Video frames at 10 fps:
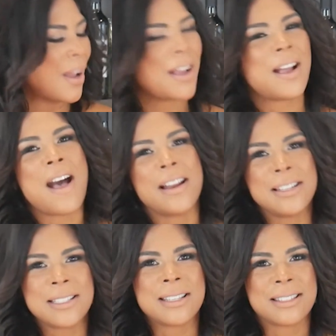I can
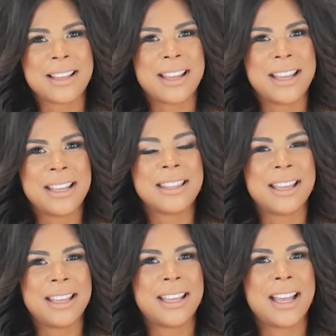honestly say,
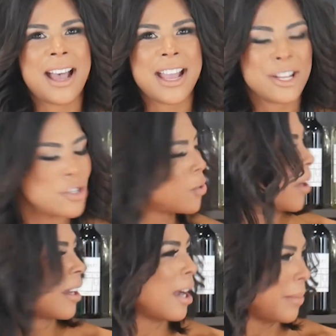like, I
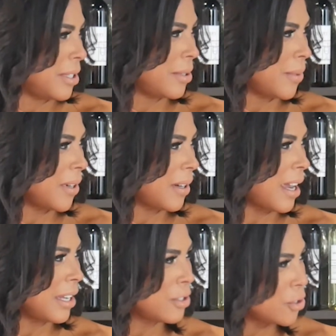enjoy coming to work.
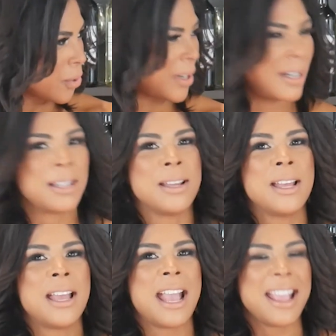I enjoy
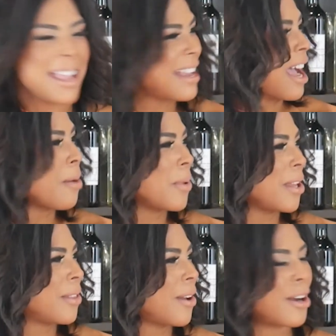hanging out
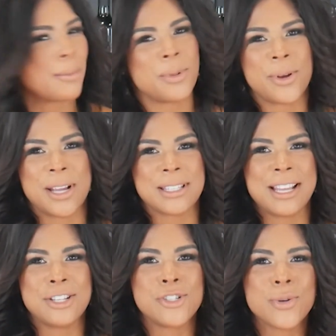with our employees.
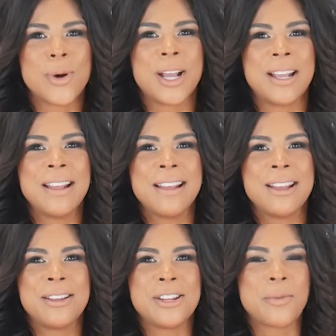I enjoy,
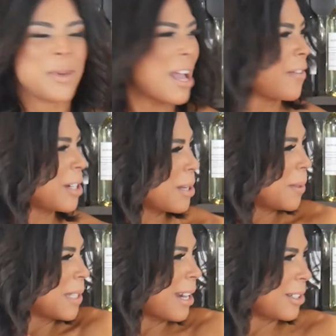you know, when we have our
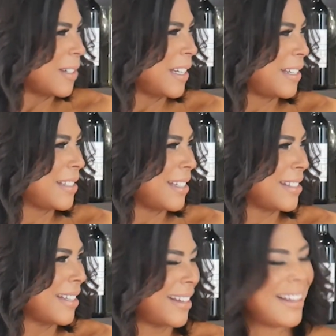double doctor days.
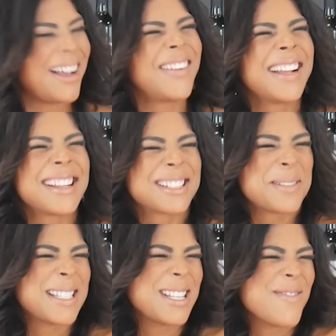It's like, oh my gosh, it's
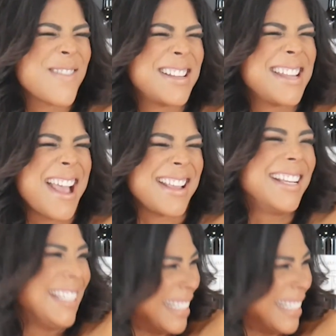going to be such a fun day.